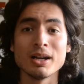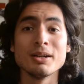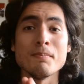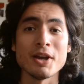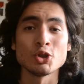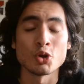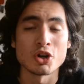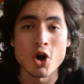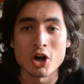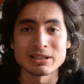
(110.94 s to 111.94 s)
make sure you
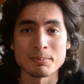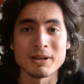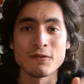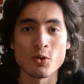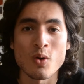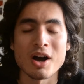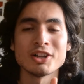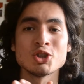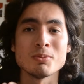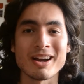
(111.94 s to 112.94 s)
contact me if you
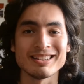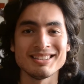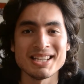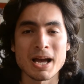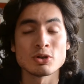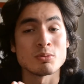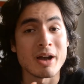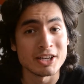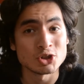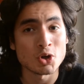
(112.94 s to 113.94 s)
want to my DM, to my
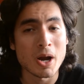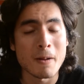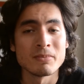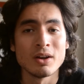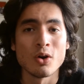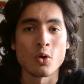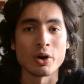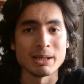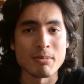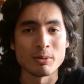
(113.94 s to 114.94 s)
Instagram, or
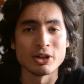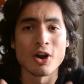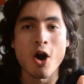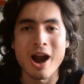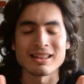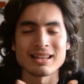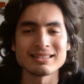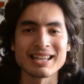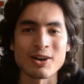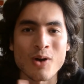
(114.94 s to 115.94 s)
email me. All right, let's
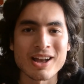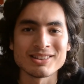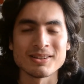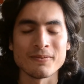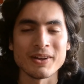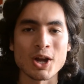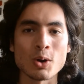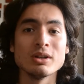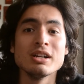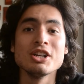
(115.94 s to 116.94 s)
get right into the video.
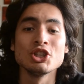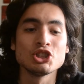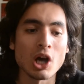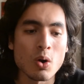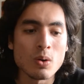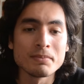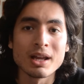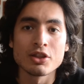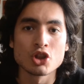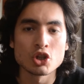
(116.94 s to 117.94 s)
So
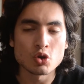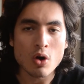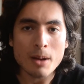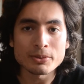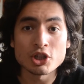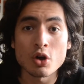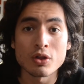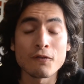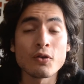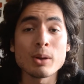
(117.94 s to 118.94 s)
the
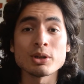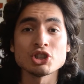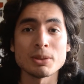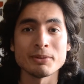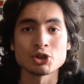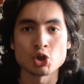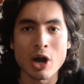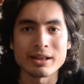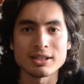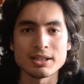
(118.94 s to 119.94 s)
free plus shipping
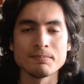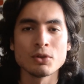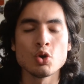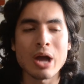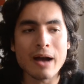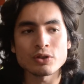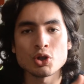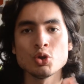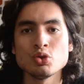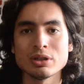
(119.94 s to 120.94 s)
strategy, you have to
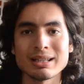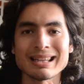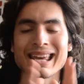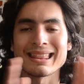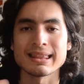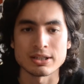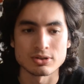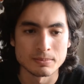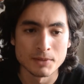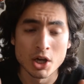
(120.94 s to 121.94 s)
use it like
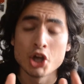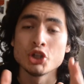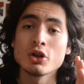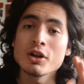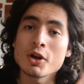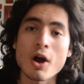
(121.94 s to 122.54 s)
this. You're going to